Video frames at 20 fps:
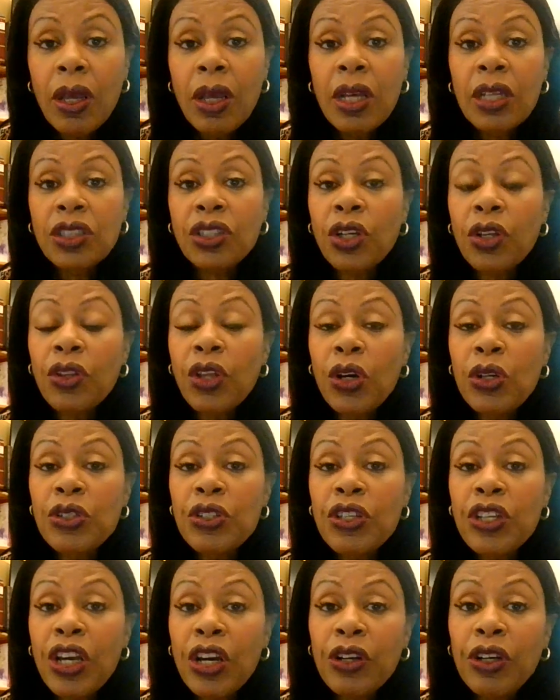So those are
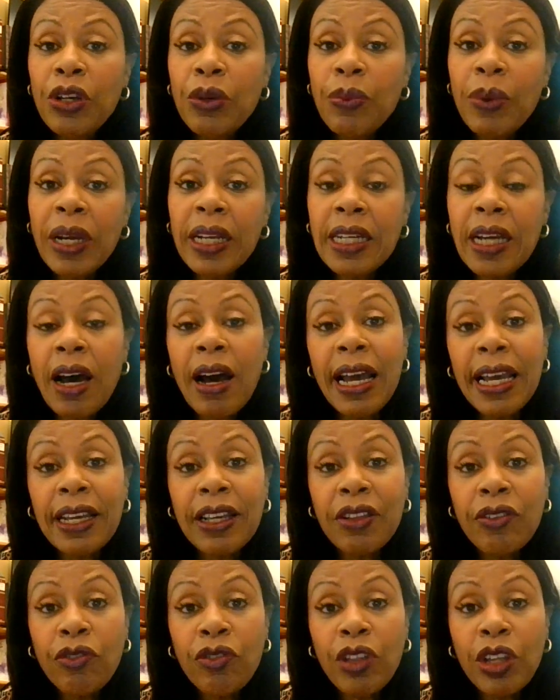the only way I
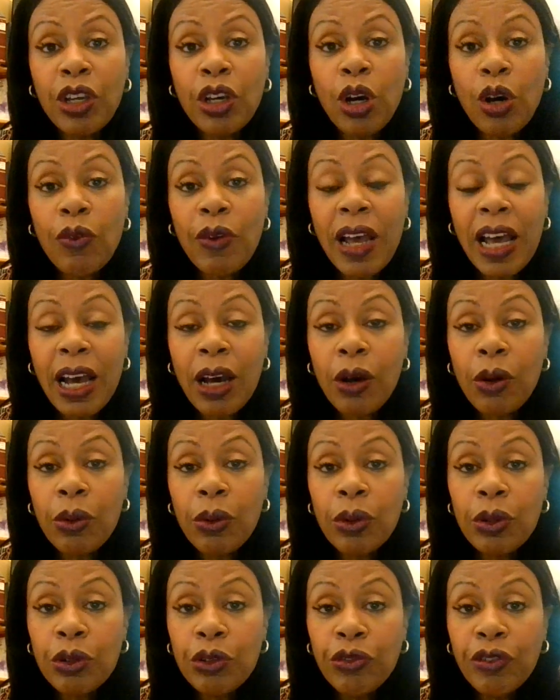can think of how
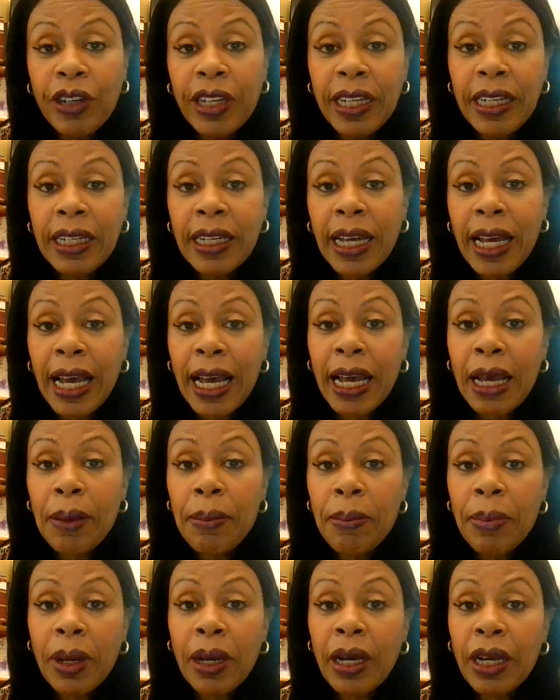green,
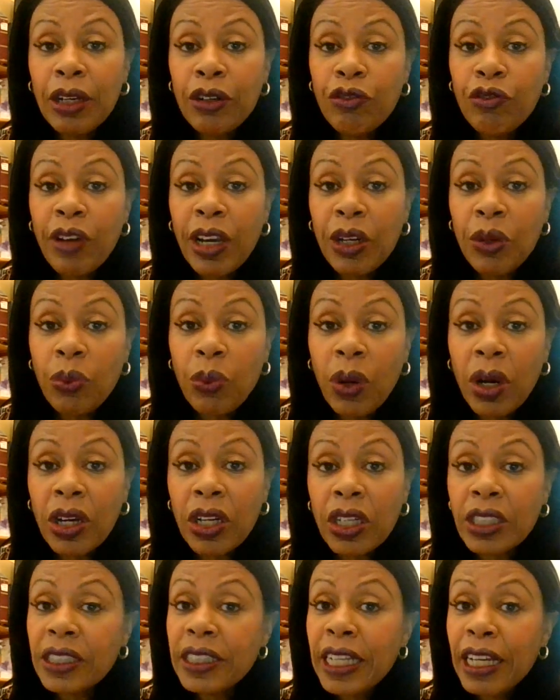amber and red
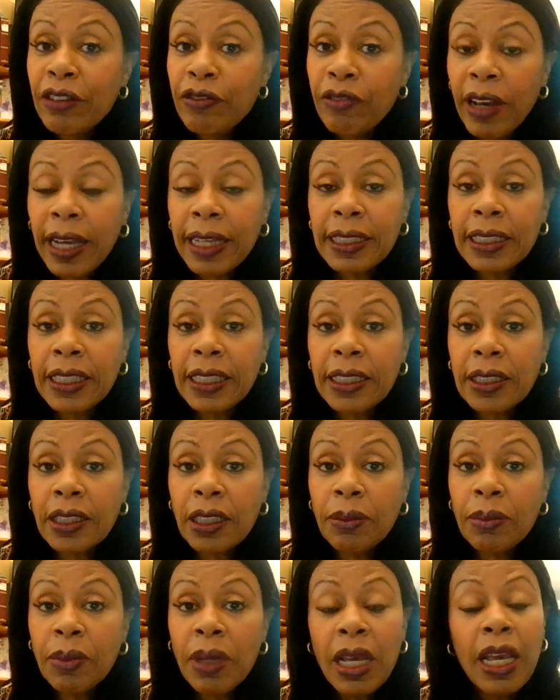works, their RAG
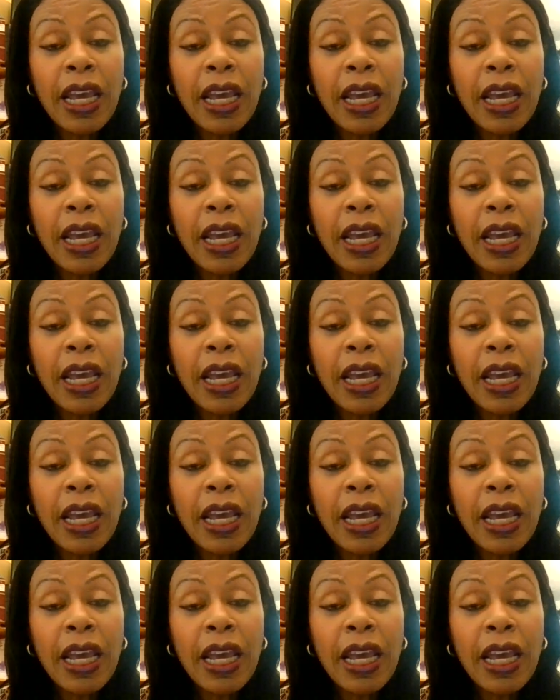system.